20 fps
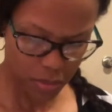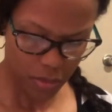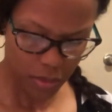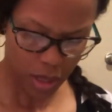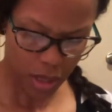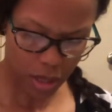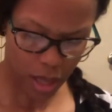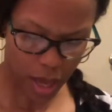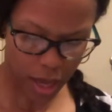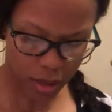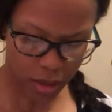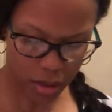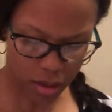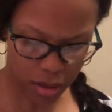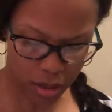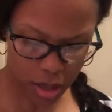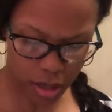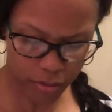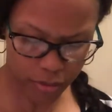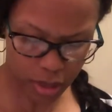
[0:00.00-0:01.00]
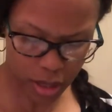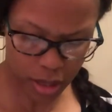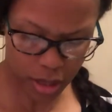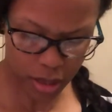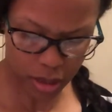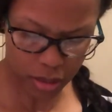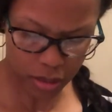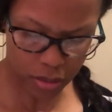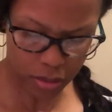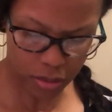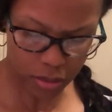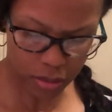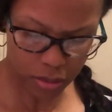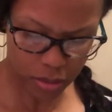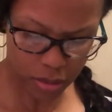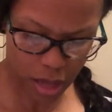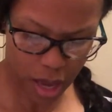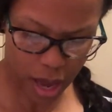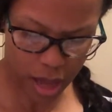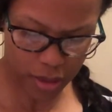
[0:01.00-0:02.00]
Like the stuff that
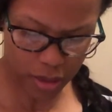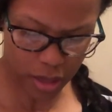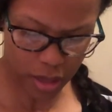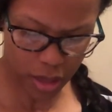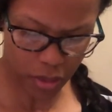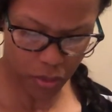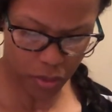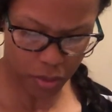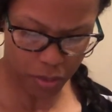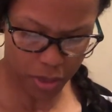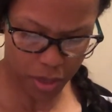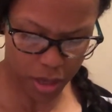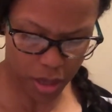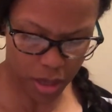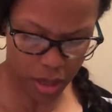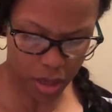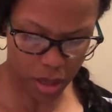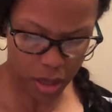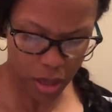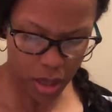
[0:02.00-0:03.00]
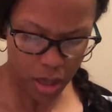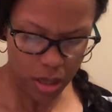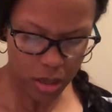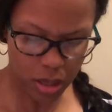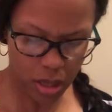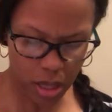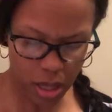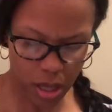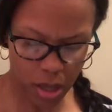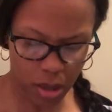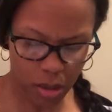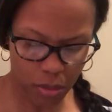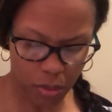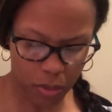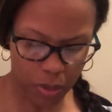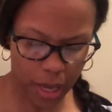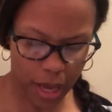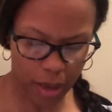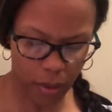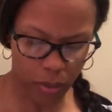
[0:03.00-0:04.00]
I think would be to help,
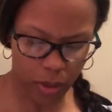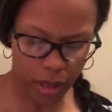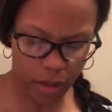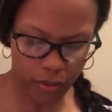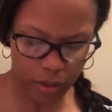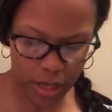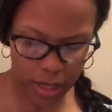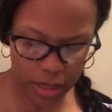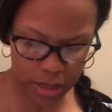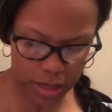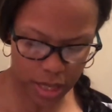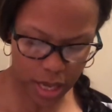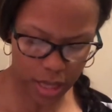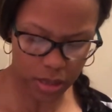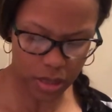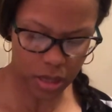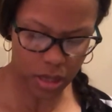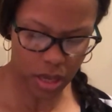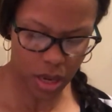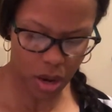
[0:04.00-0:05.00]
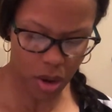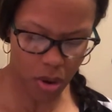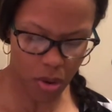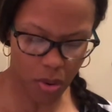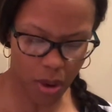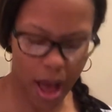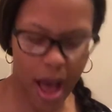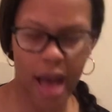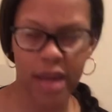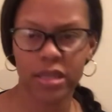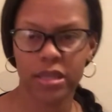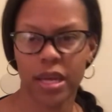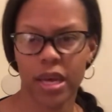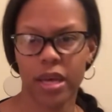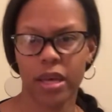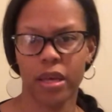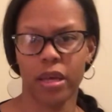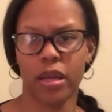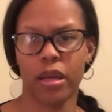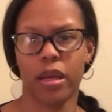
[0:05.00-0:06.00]
like whatever they say to know, I
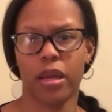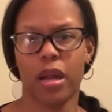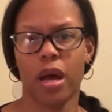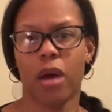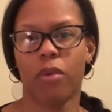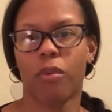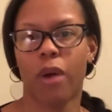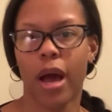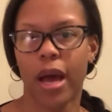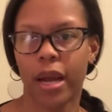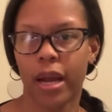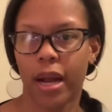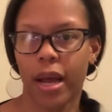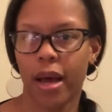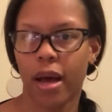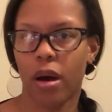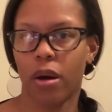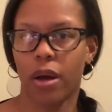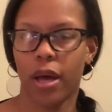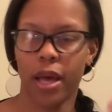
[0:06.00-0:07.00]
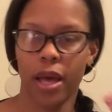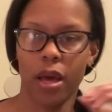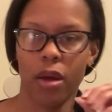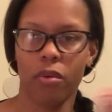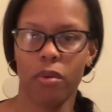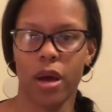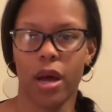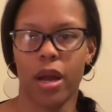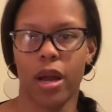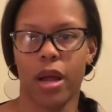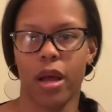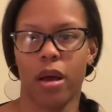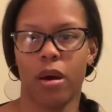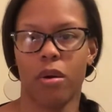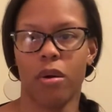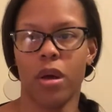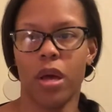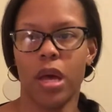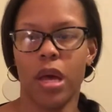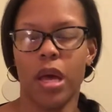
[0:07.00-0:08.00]
take it and I write it out, hand write it out,
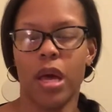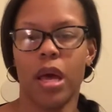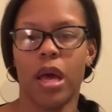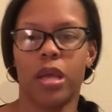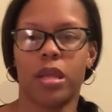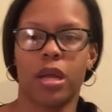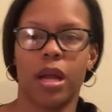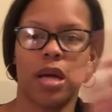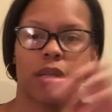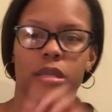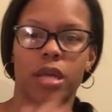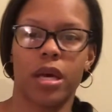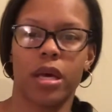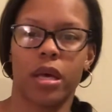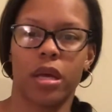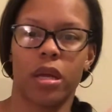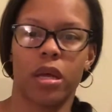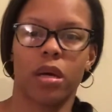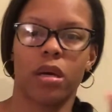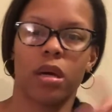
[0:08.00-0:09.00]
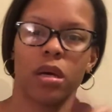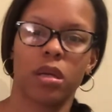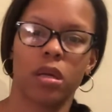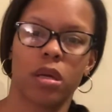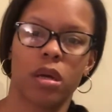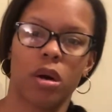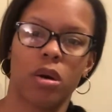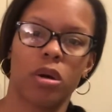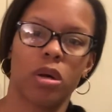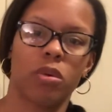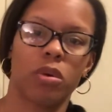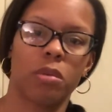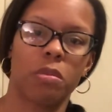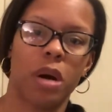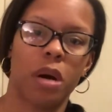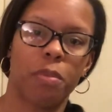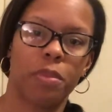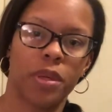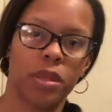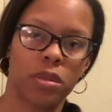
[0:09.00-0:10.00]
and then I take it and color code it with my
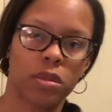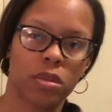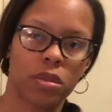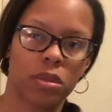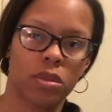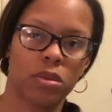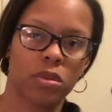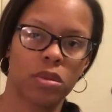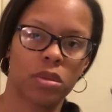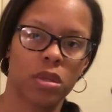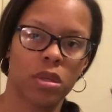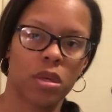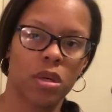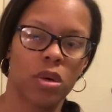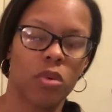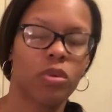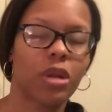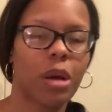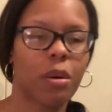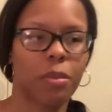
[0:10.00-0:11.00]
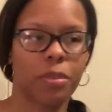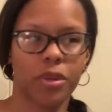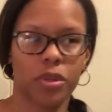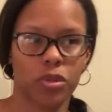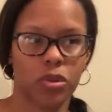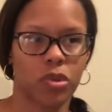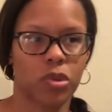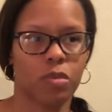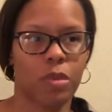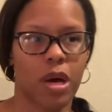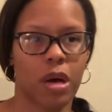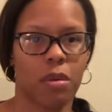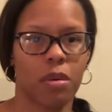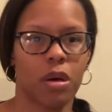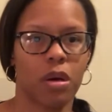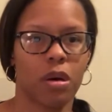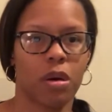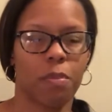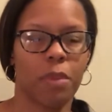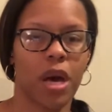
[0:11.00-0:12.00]
pencils, not my pencils, my
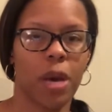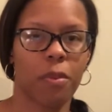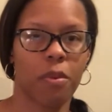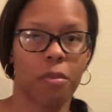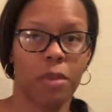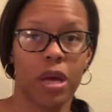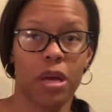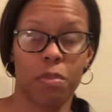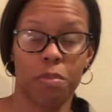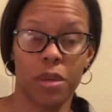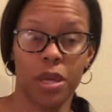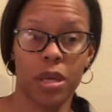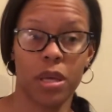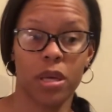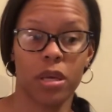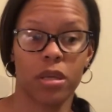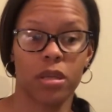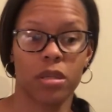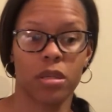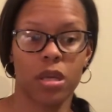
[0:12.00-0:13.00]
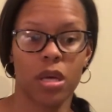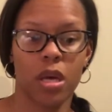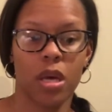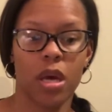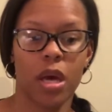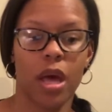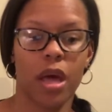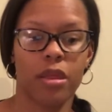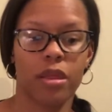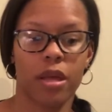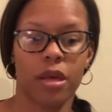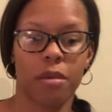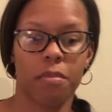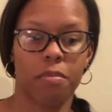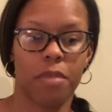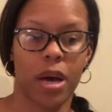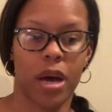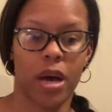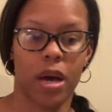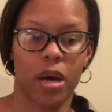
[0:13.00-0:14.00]
Papermate pens, and then
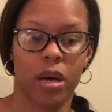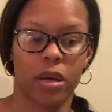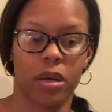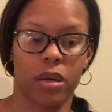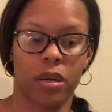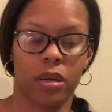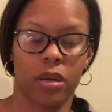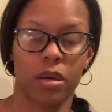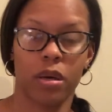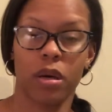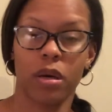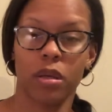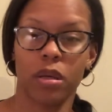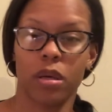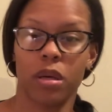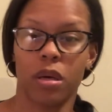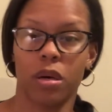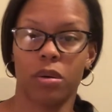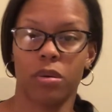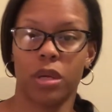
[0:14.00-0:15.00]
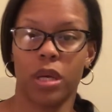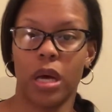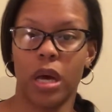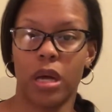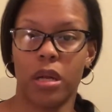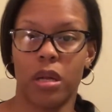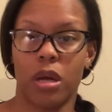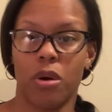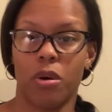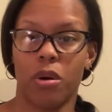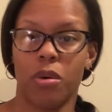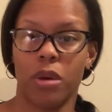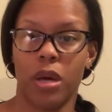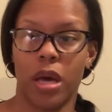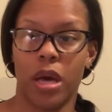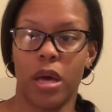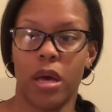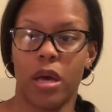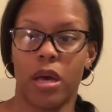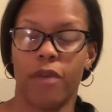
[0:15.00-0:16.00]
by color coding it, I know,
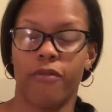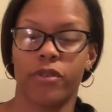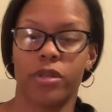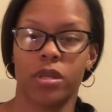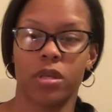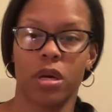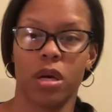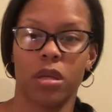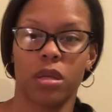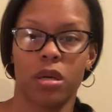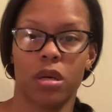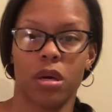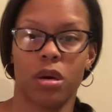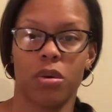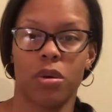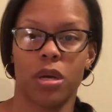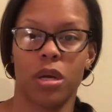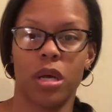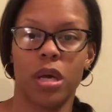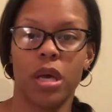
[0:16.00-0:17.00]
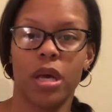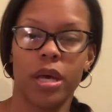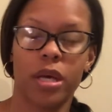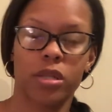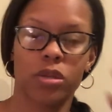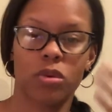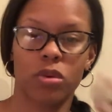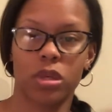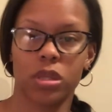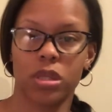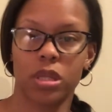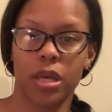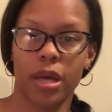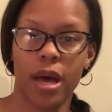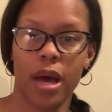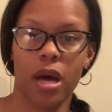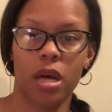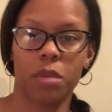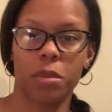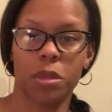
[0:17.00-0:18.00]
okay, if it's color coded, it's going to stick
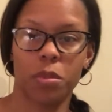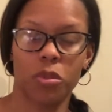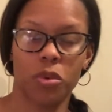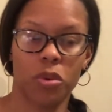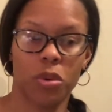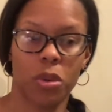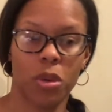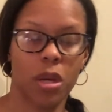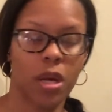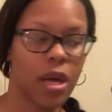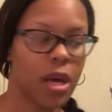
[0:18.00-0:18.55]
out to me more.